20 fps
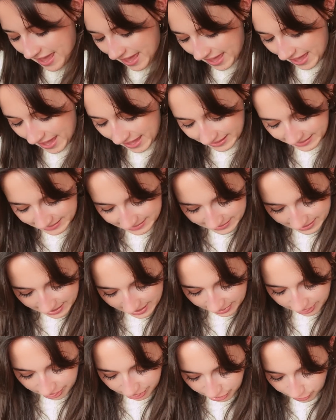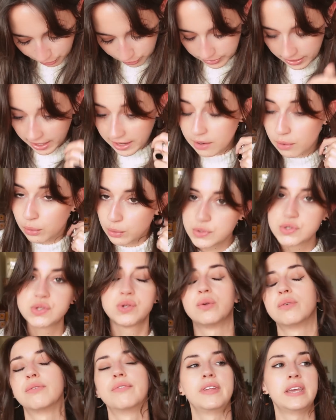And I thought I lost
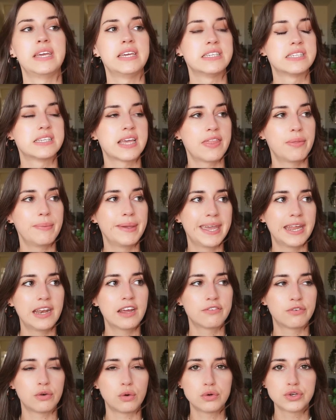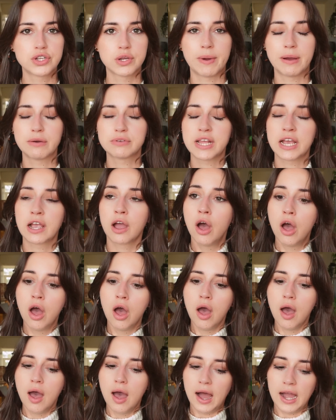all of these. At the beginning of autumn, I was like,
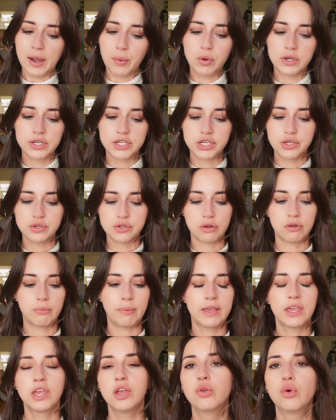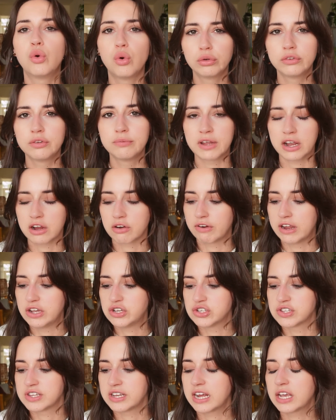oh, I want to use all of my cute autumn
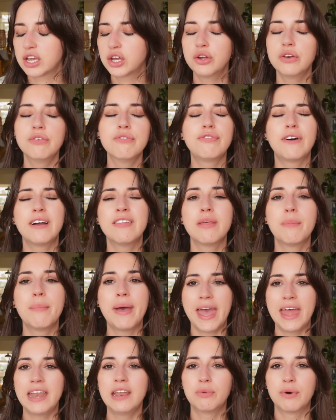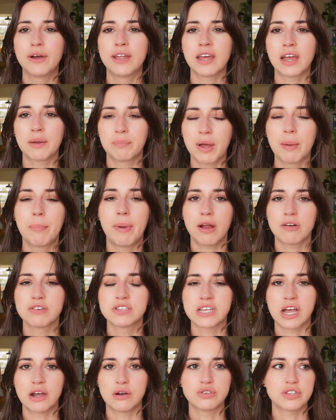decorations, and I couldn't find them anywhere at my
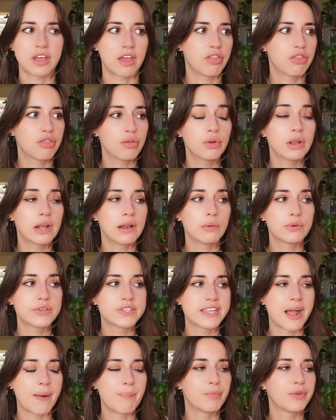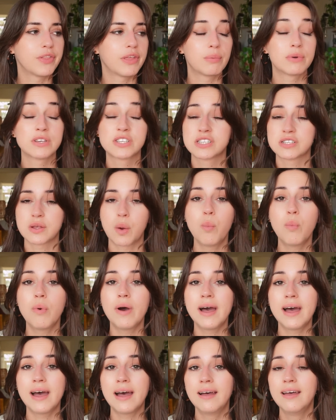parents' house. I thought I lost them, but there was
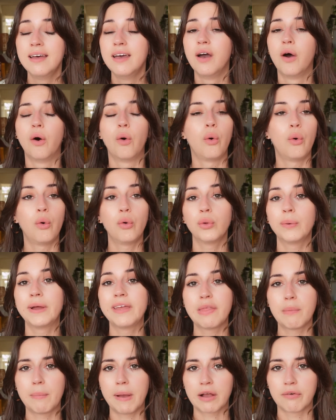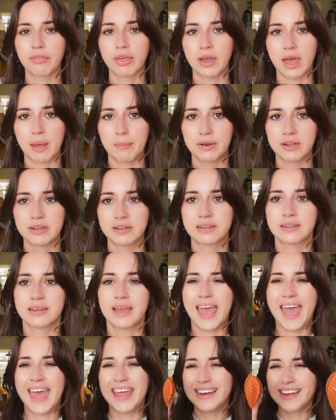somewhere all the way at the back of the cabinet,
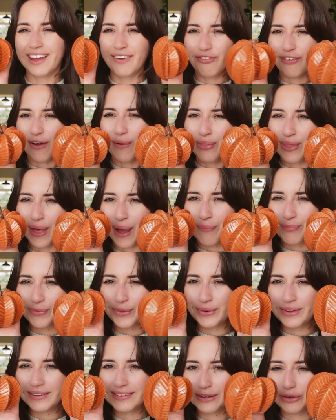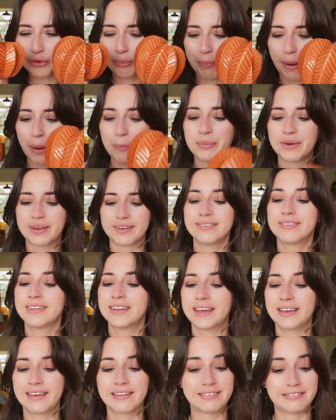and I found them. So these little pumpkins that
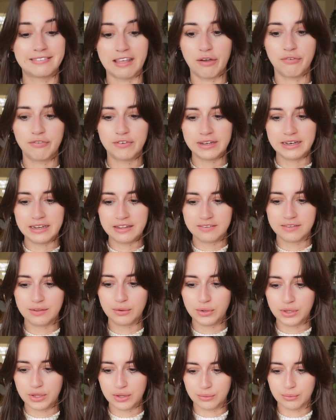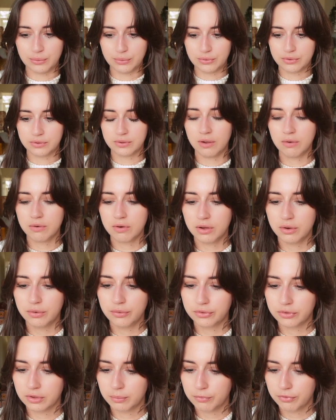I can definitely still use. Oh no,
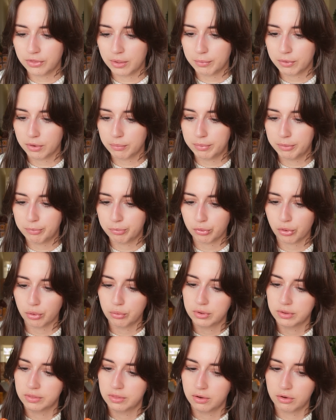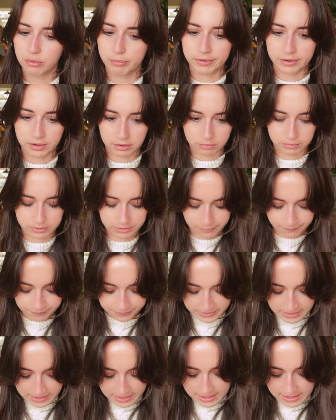some of them are a bit broken though, but oh well.